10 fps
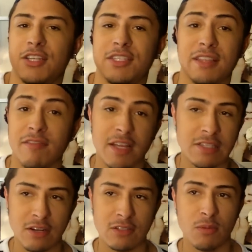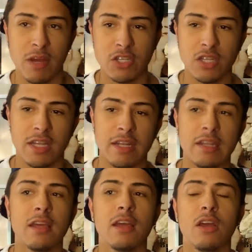I just love that song so much. And
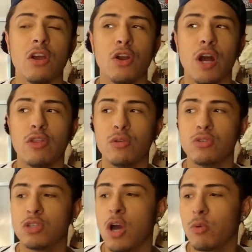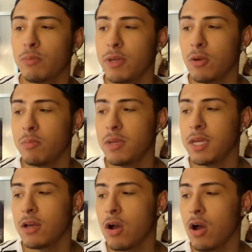then her other new song with
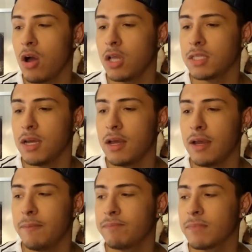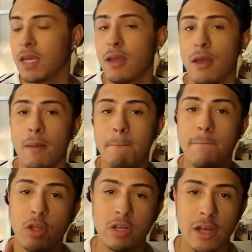B.O.B. called uh,
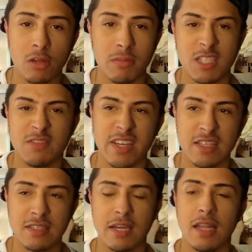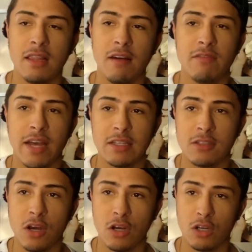Million Dollar Misfits. I love
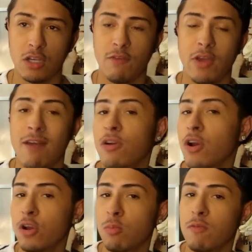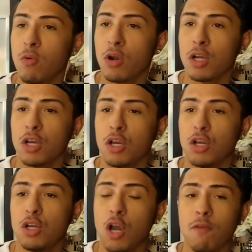that song. If you haven't heard her before,
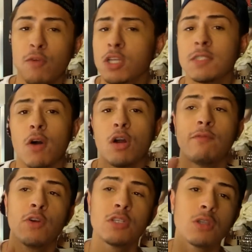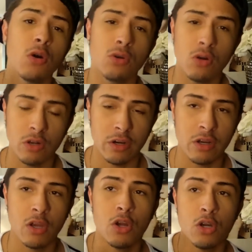go, first of all, first go Google
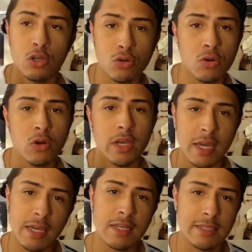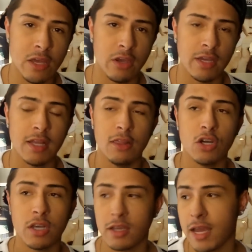her. Google Iggy Azalea,
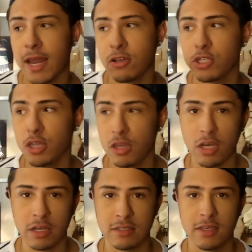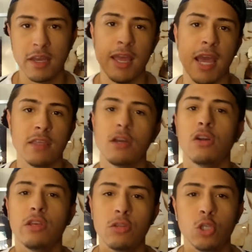look at how she looks, and then
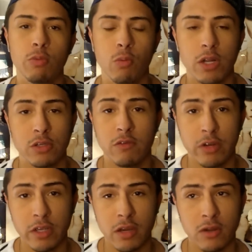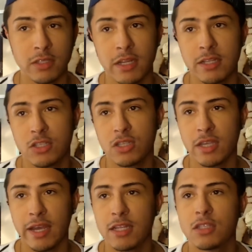go to YouTube and watch her videos. And it's
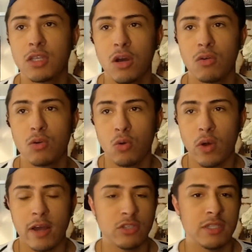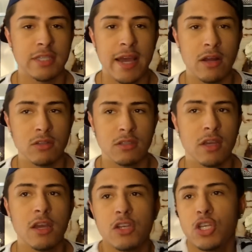just like, it's so cool how she
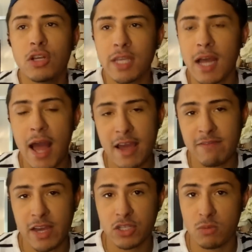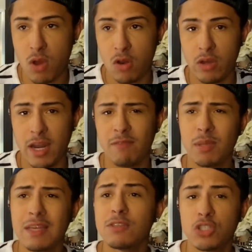sounds she looks like a high fashion model, and I
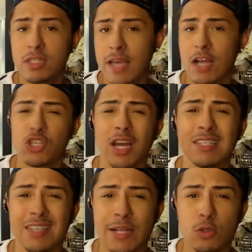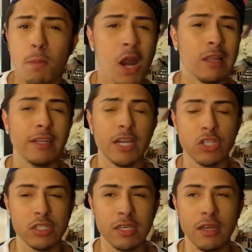believe she just actually got signed to a modeling
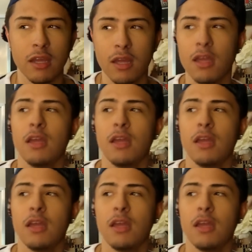agency